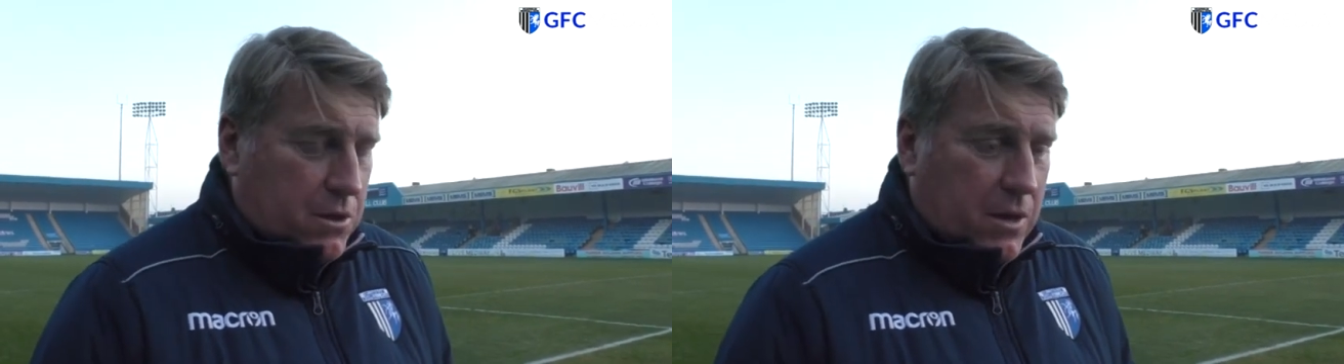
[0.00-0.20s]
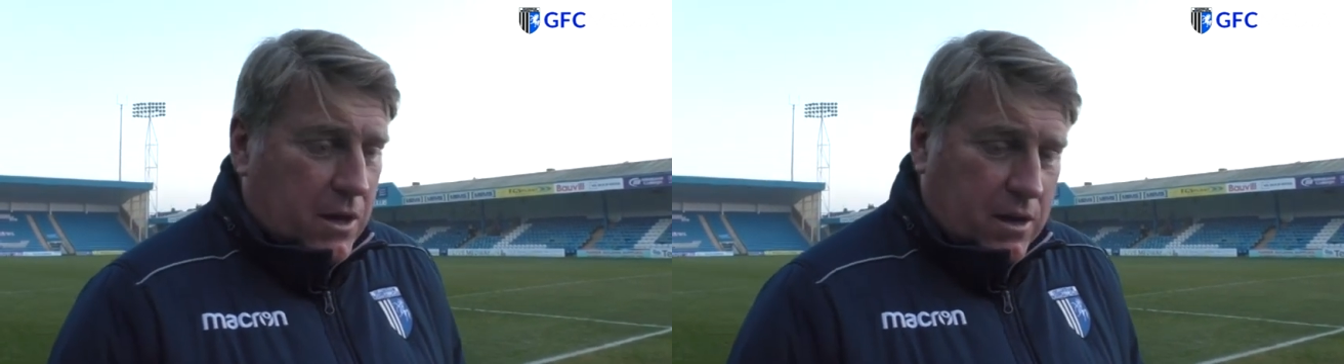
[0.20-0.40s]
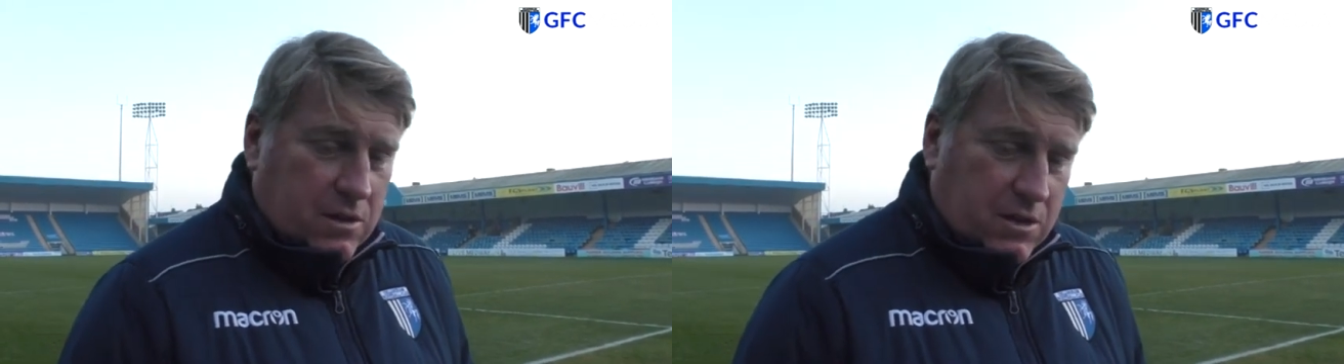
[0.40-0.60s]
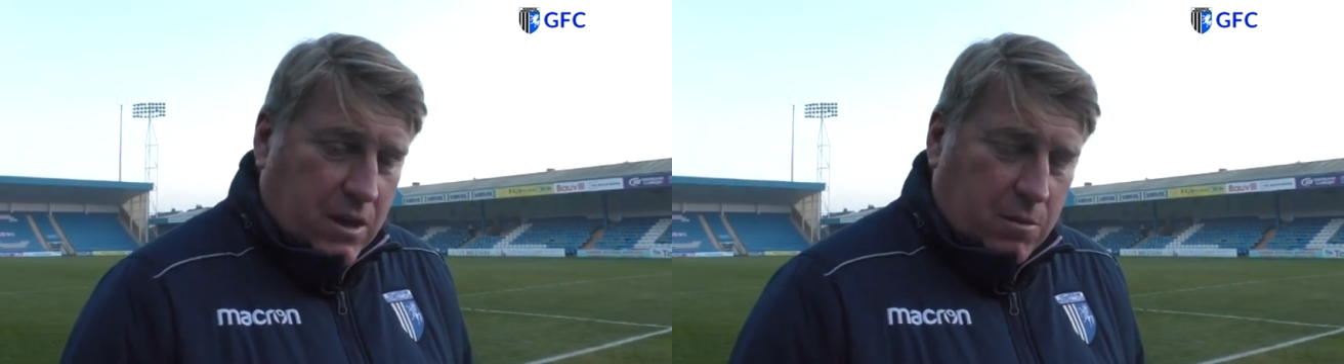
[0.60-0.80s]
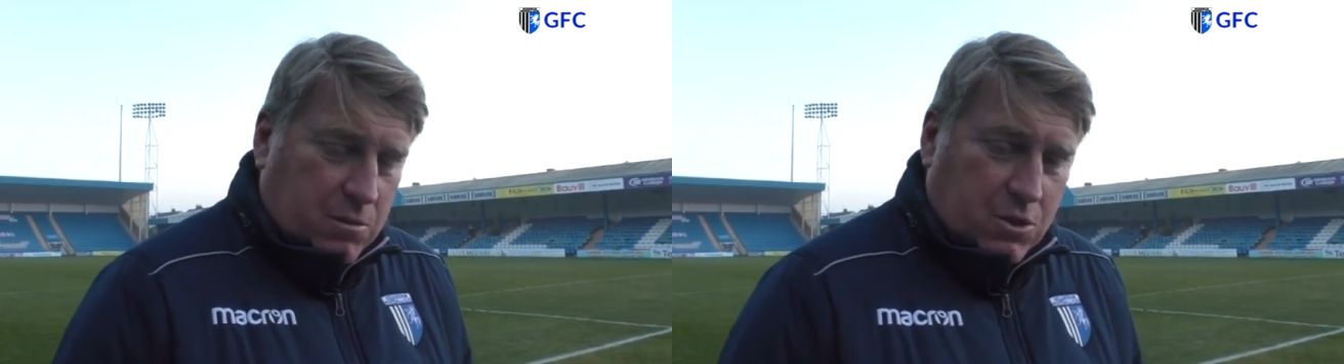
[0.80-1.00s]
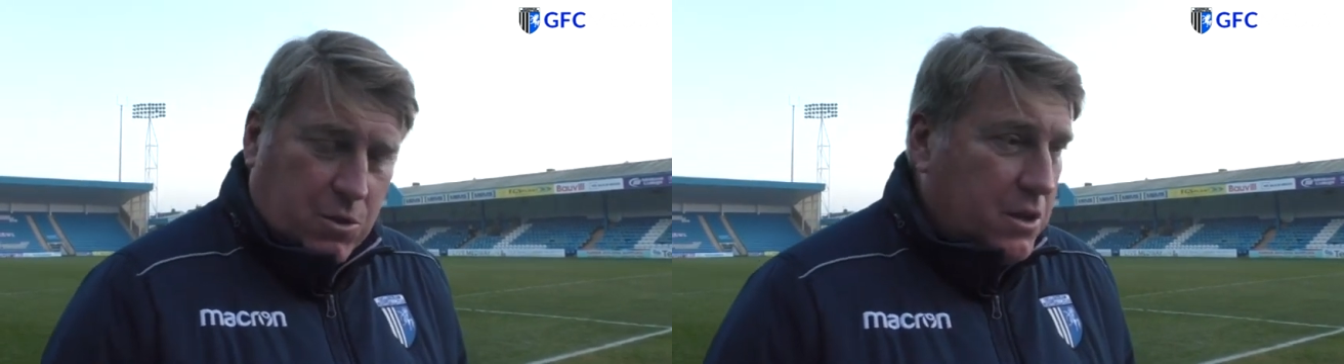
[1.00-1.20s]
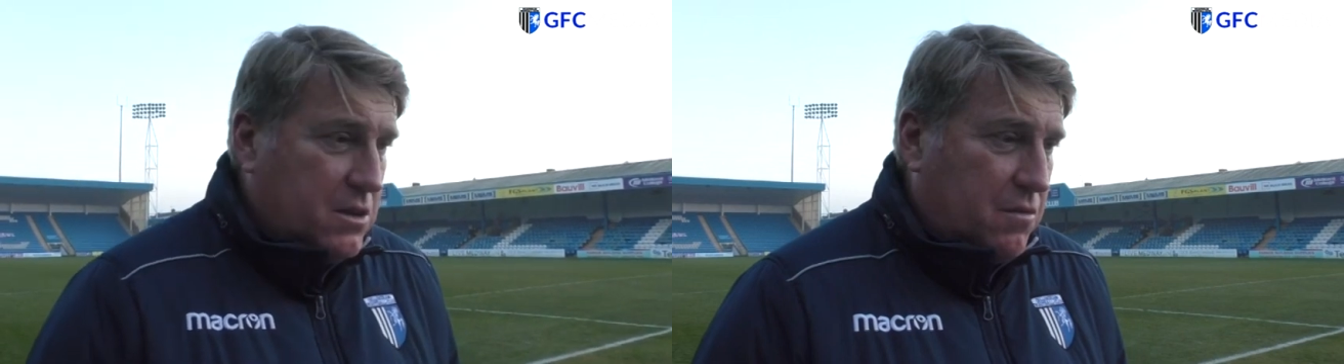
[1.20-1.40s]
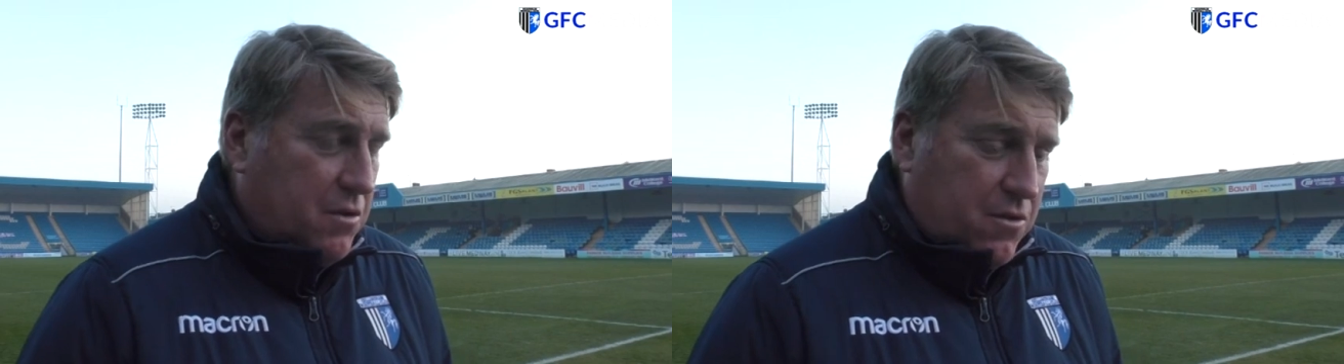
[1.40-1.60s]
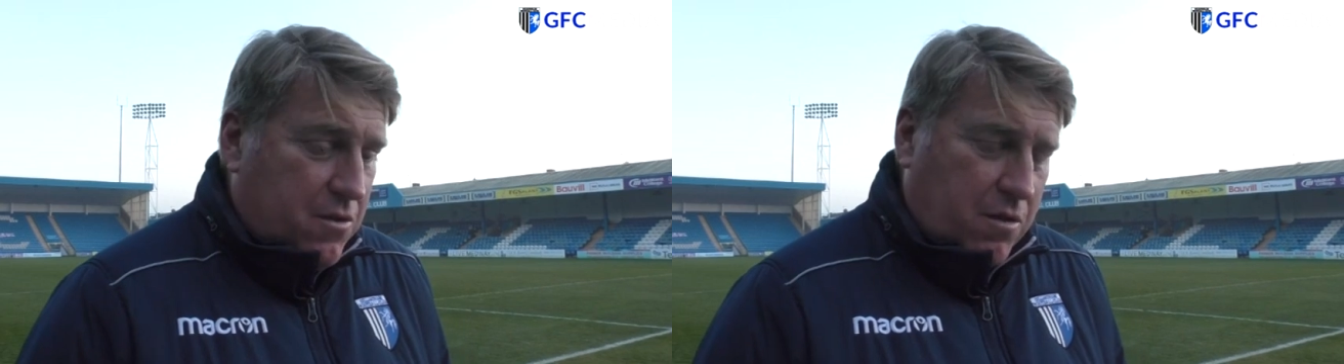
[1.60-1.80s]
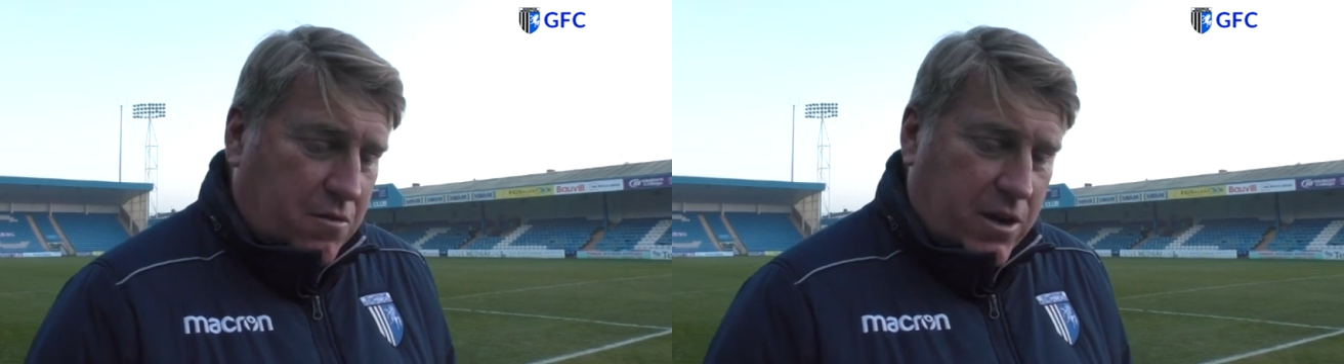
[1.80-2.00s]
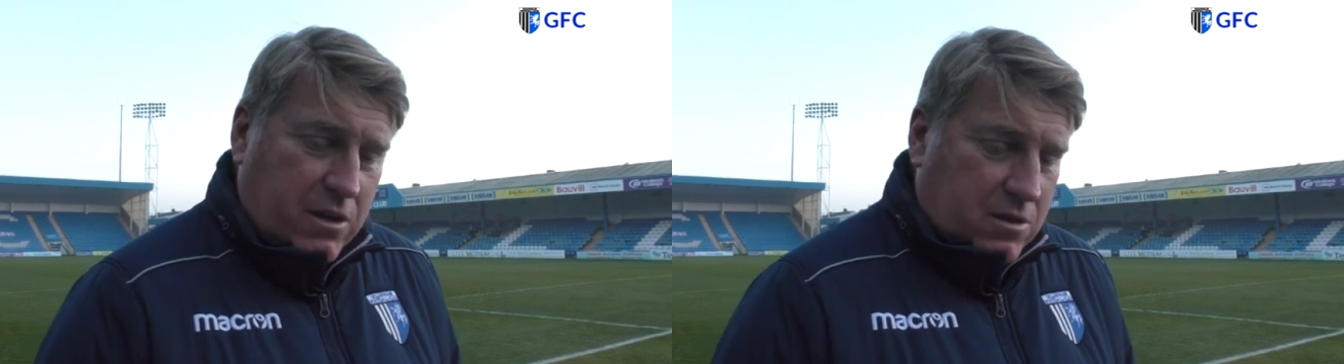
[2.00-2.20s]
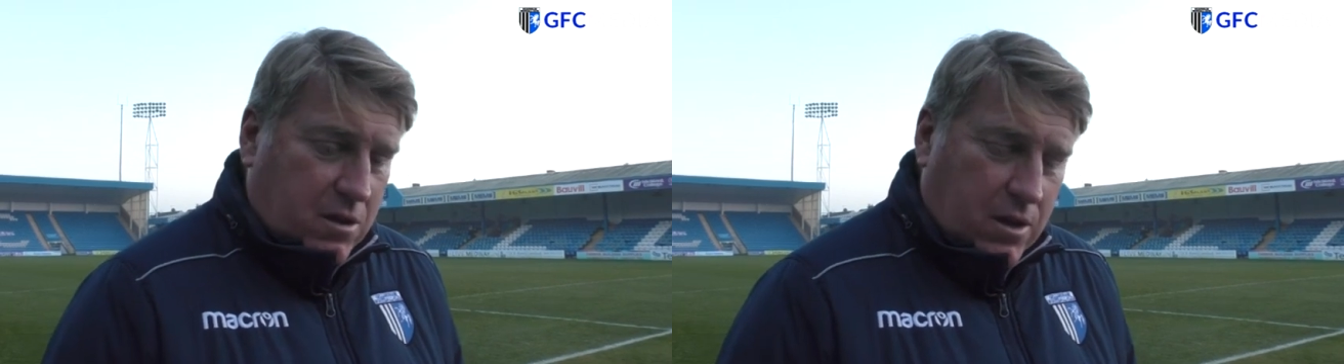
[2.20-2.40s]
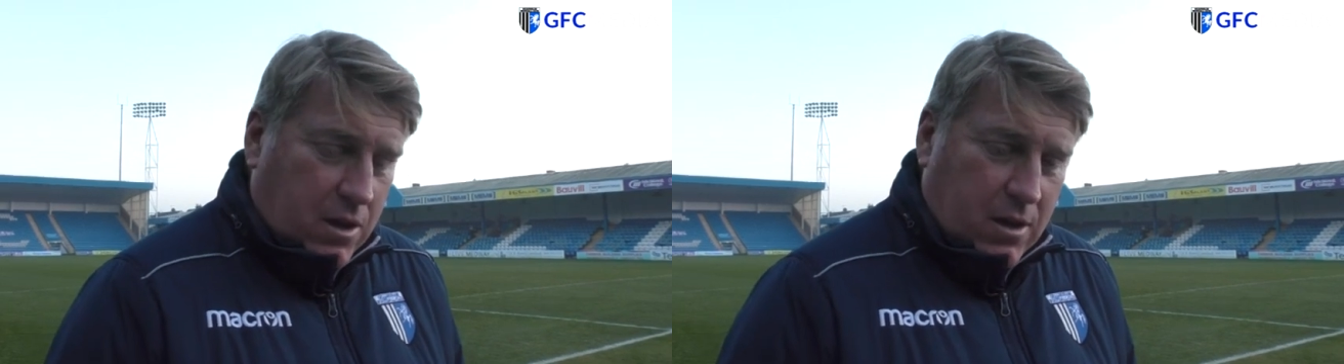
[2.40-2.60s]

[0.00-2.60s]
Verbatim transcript: As I say, it was too easy for, uh, for Exeter.